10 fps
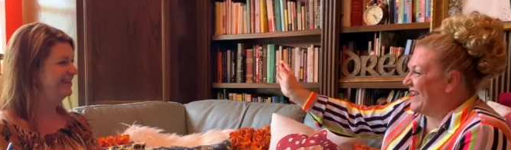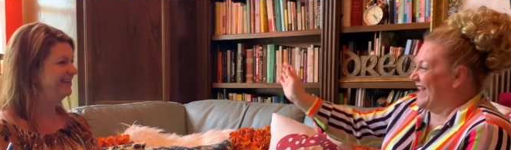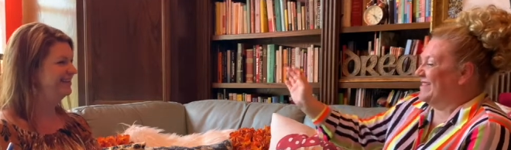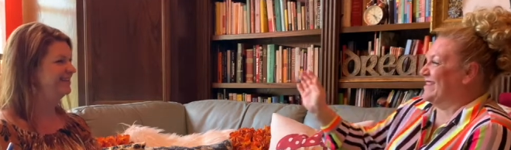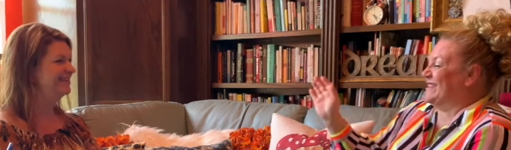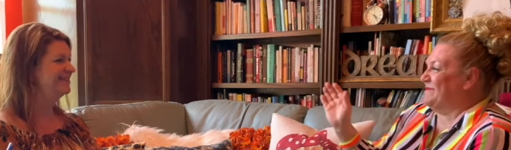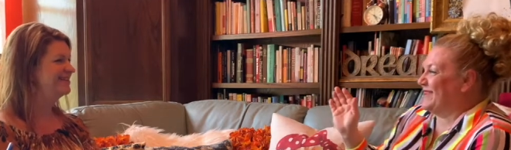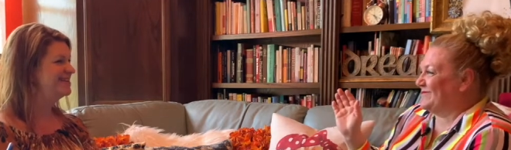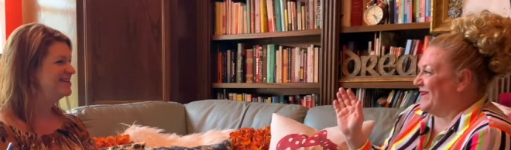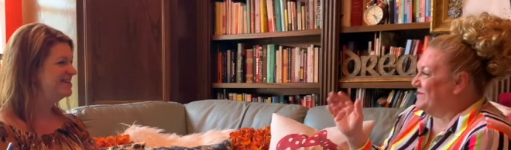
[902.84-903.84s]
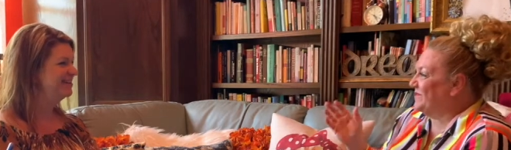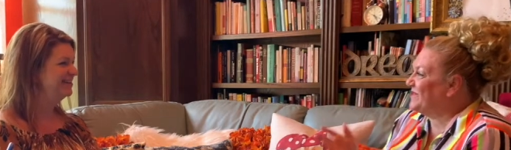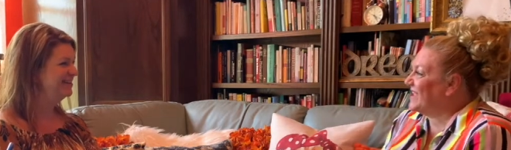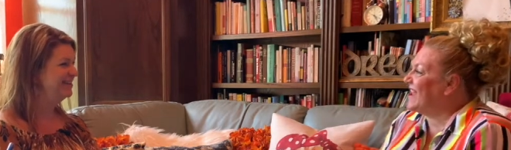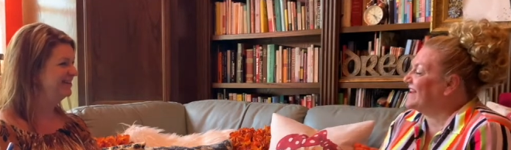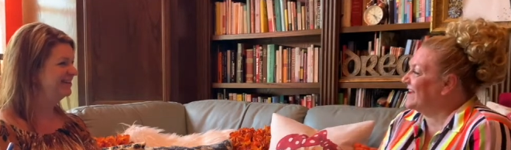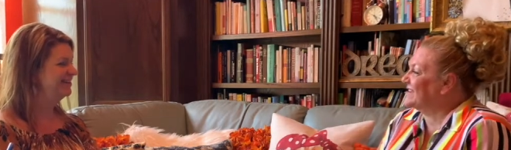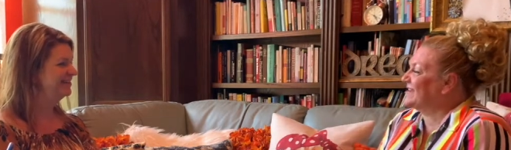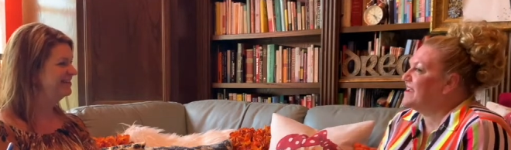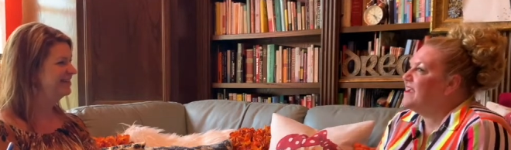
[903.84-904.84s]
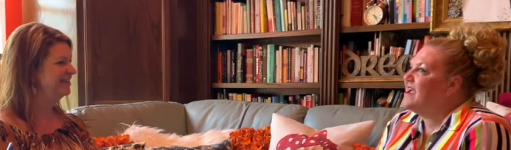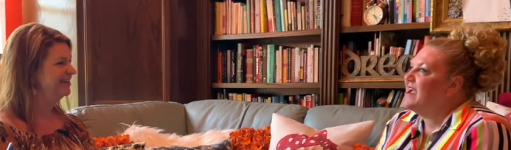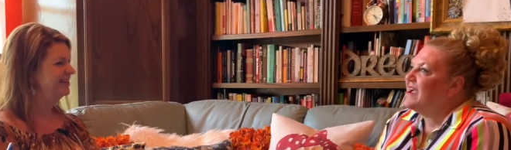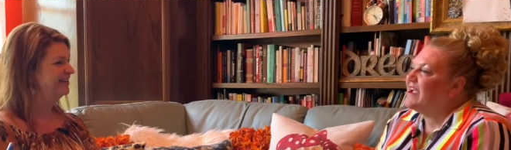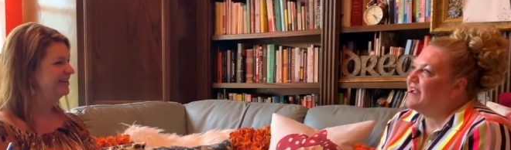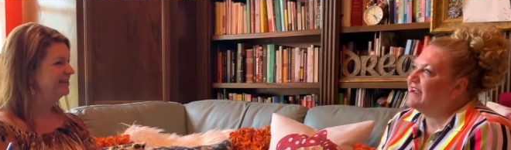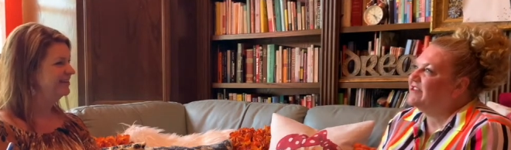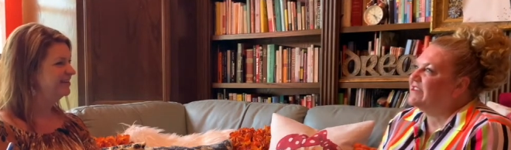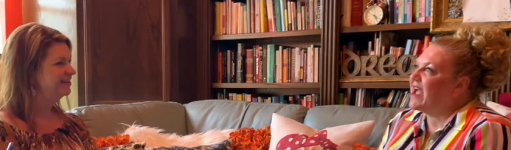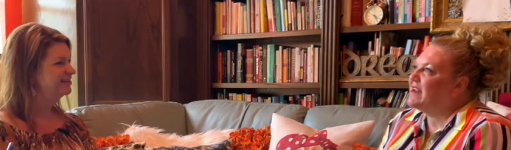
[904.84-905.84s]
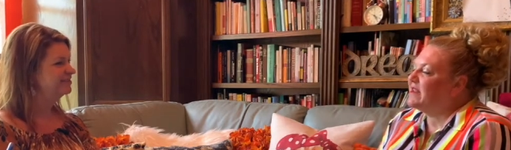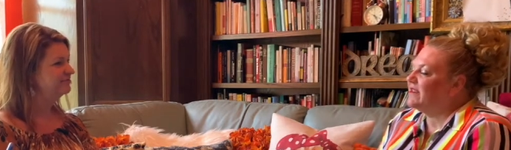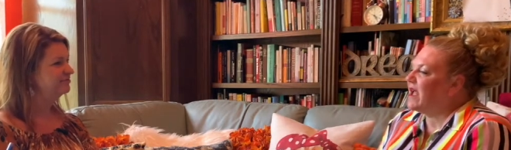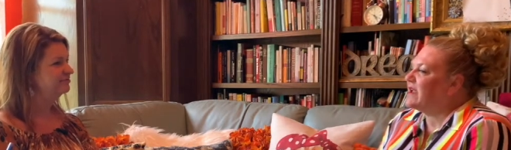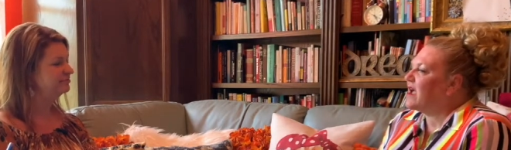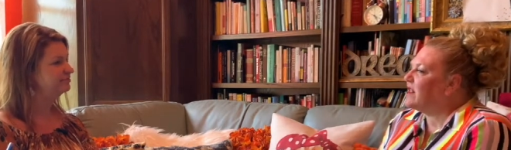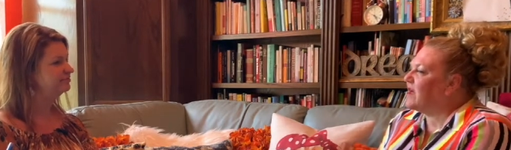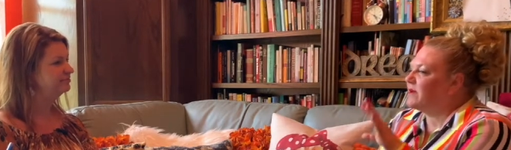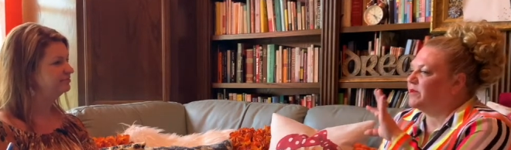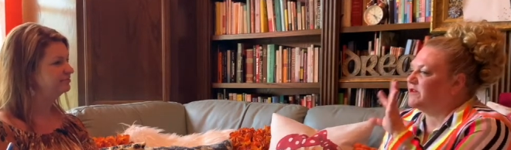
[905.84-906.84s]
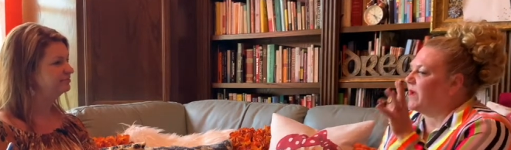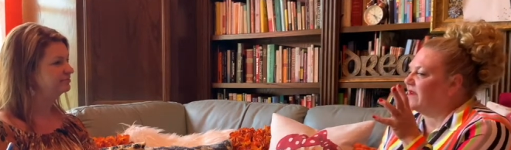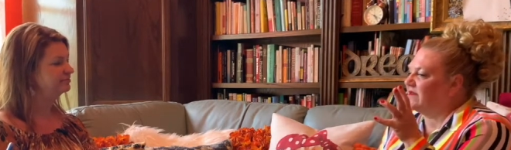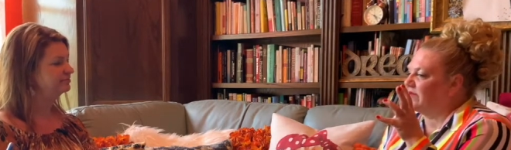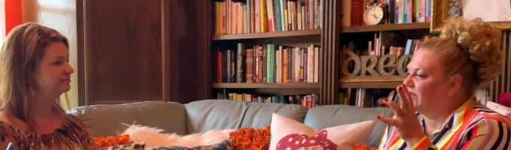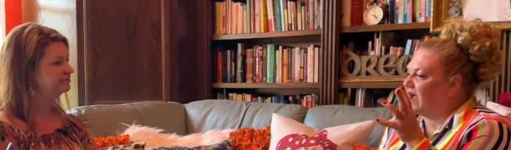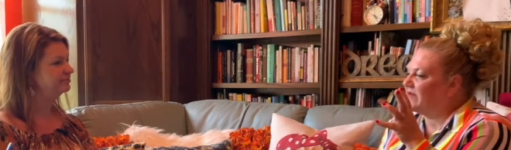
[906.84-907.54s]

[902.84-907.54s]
Speaker 1: guess is the best way to put that nicely. You know, it's just I, have got a lot of perspective.